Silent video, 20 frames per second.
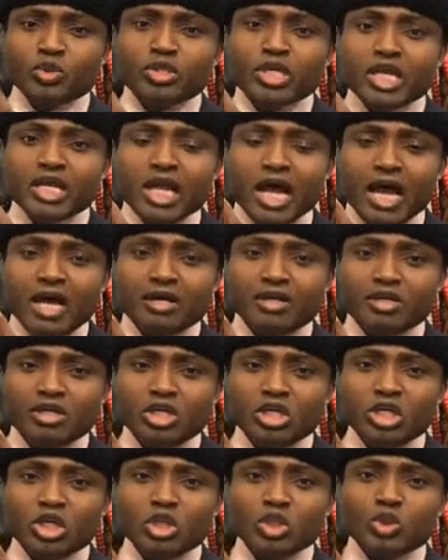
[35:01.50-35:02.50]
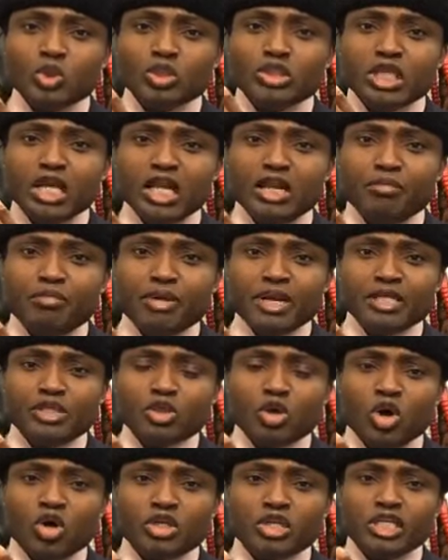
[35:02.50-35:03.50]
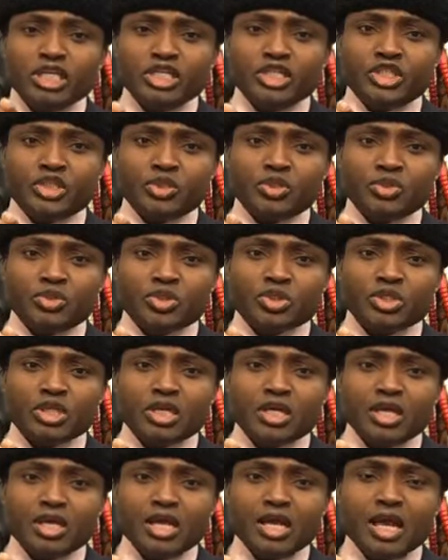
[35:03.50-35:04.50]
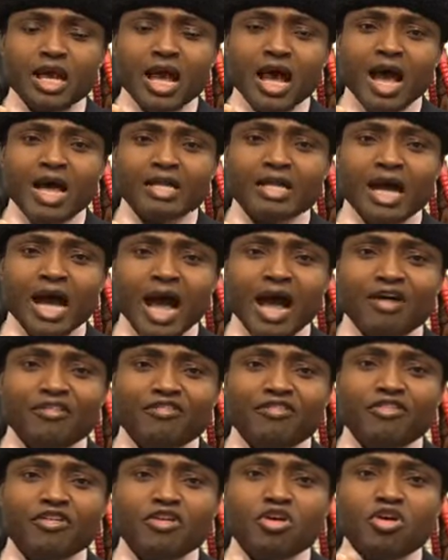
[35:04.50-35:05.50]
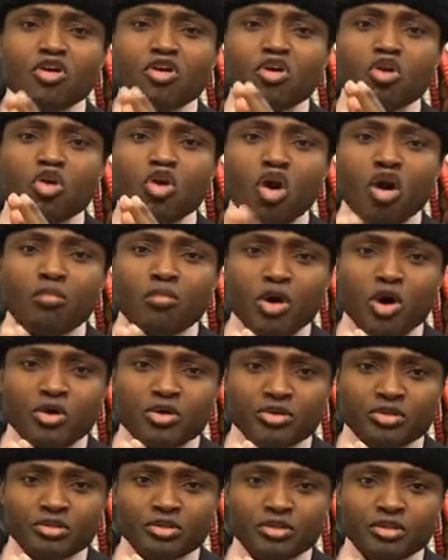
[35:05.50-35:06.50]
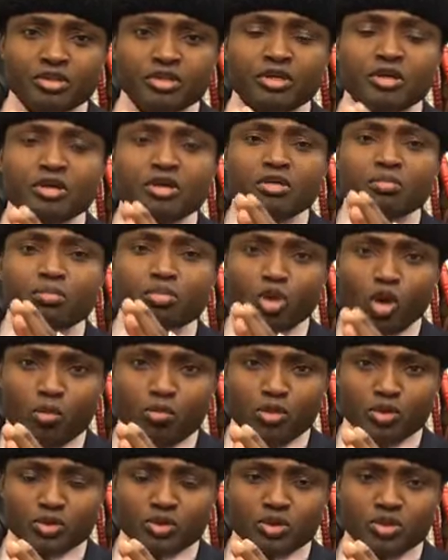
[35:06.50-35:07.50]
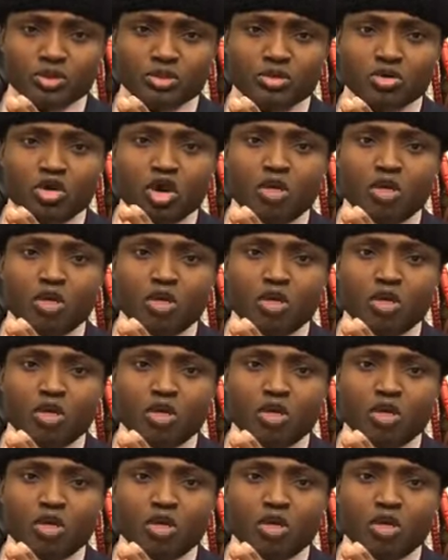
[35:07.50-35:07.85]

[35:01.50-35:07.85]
together to deliberate on issues and have common purpose.